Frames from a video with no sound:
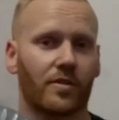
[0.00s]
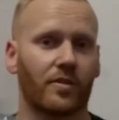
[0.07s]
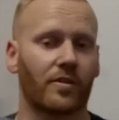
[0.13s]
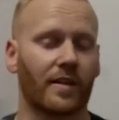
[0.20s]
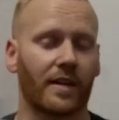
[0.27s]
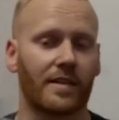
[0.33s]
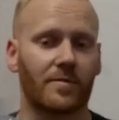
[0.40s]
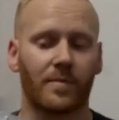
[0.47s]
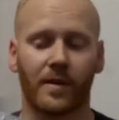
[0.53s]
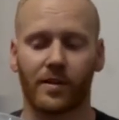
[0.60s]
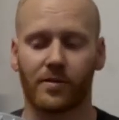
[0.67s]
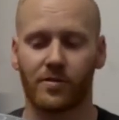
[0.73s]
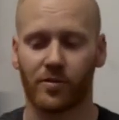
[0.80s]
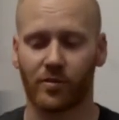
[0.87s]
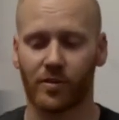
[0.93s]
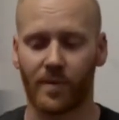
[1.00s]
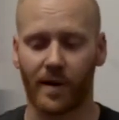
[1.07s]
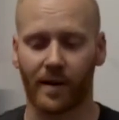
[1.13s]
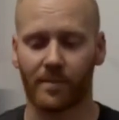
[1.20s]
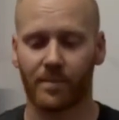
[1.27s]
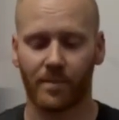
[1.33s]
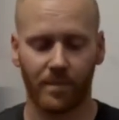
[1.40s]
you need to be concerned
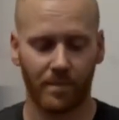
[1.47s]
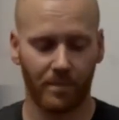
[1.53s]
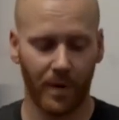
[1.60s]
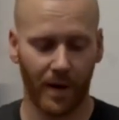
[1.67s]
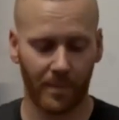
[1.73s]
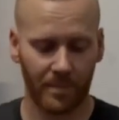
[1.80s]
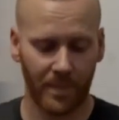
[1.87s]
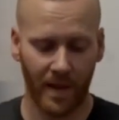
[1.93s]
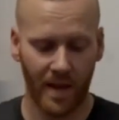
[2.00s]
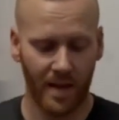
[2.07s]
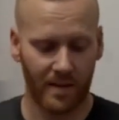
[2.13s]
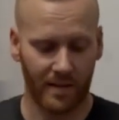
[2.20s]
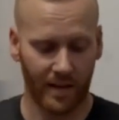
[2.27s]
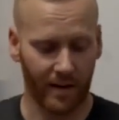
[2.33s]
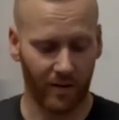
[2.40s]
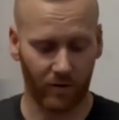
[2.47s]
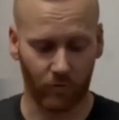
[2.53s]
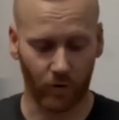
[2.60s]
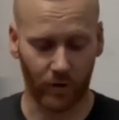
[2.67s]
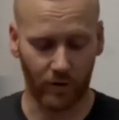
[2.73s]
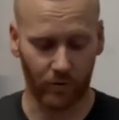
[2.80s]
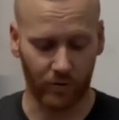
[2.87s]
about. But they are a
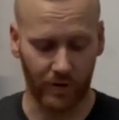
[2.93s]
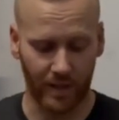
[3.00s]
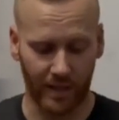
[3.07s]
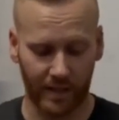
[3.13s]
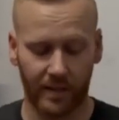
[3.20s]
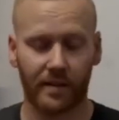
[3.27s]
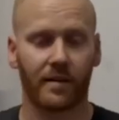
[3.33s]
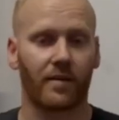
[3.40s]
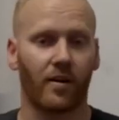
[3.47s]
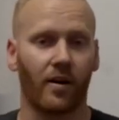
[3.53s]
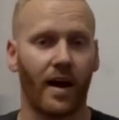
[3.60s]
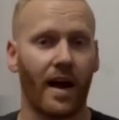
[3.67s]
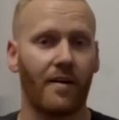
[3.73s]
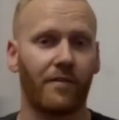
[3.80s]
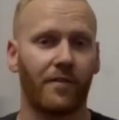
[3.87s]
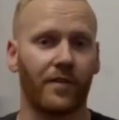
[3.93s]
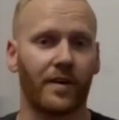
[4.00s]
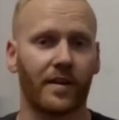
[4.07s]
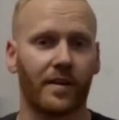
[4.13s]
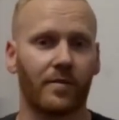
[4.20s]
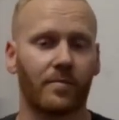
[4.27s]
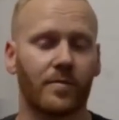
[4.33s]
really good thing. I have
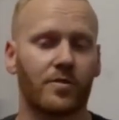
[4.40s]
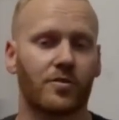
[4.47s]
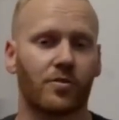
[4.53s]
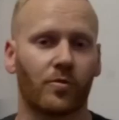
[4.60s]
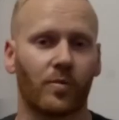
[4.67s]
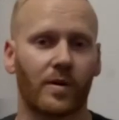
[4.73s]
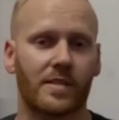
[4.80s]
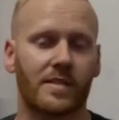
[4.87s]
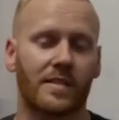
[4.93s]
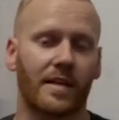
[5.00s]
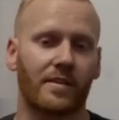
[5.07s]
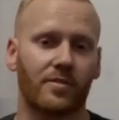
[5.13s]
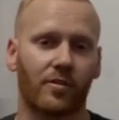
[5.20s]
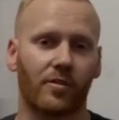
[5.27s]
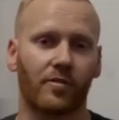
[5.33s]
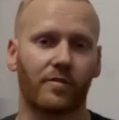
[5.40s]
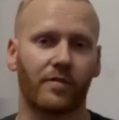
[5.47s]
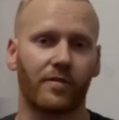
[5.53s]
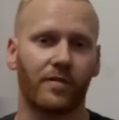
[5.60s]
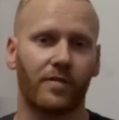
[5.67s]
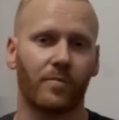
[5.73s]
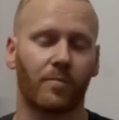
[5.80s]
fitted them to a set
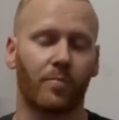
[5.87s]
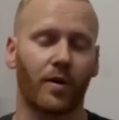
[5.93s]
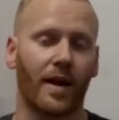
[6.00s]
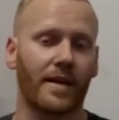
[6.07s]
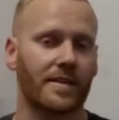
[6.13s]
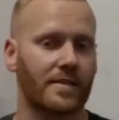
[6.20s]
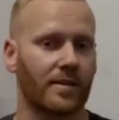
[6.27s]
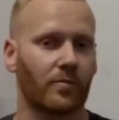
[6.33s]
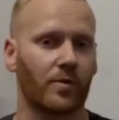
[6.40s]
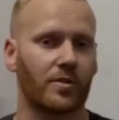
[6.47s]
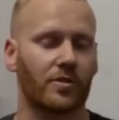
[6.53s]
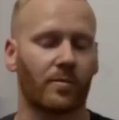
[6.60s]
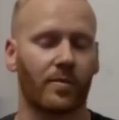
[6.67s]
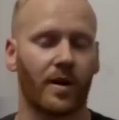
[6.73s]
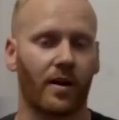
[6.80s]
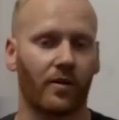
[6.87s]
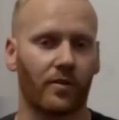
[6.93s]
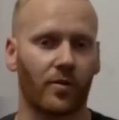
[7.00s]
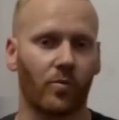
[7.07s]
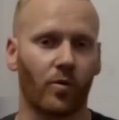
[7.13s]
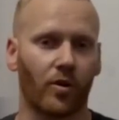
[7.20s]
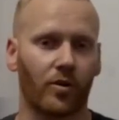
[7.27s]
of brakes in which I'm
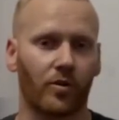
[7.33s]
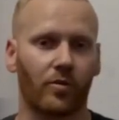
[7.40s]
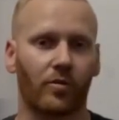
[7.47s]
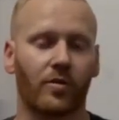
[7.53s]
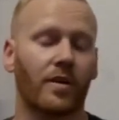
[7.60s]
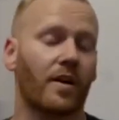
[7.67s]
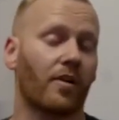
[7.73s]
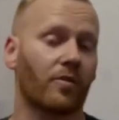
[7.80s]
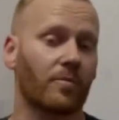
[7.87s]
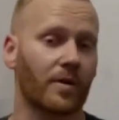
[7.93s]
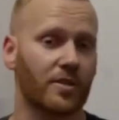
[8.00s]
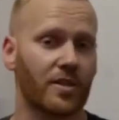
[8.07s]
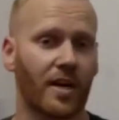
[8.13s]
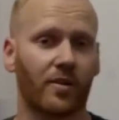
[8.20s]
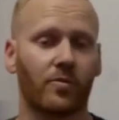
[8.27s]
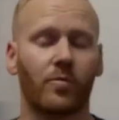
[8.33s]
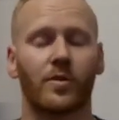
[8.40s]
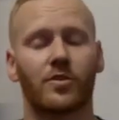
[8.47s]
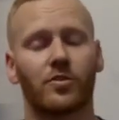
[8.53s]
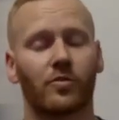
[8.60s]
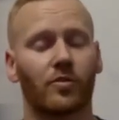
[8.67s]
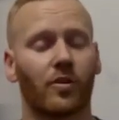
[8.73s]
currently working on my channel,
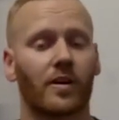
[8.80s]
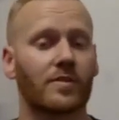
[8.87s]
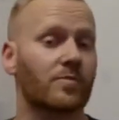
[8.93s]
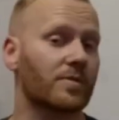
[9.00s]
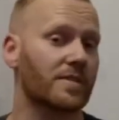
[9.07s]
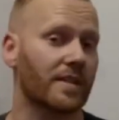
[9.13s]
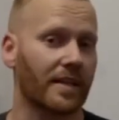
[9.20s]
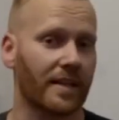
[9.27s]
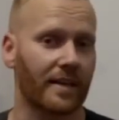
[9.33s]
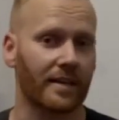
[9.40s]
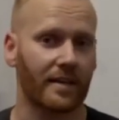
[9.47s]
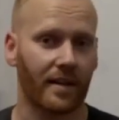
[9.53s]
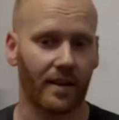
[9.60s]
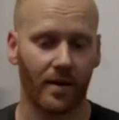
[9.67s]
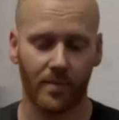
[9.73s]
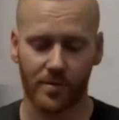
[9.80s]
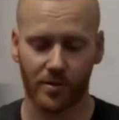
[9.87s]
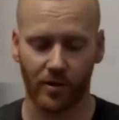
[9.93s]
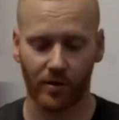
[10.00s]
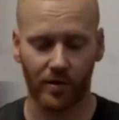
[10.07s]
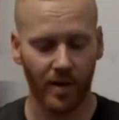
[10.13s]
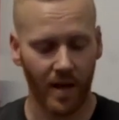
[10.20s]
which you guys will see in another
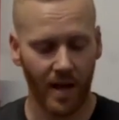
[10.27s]
episode.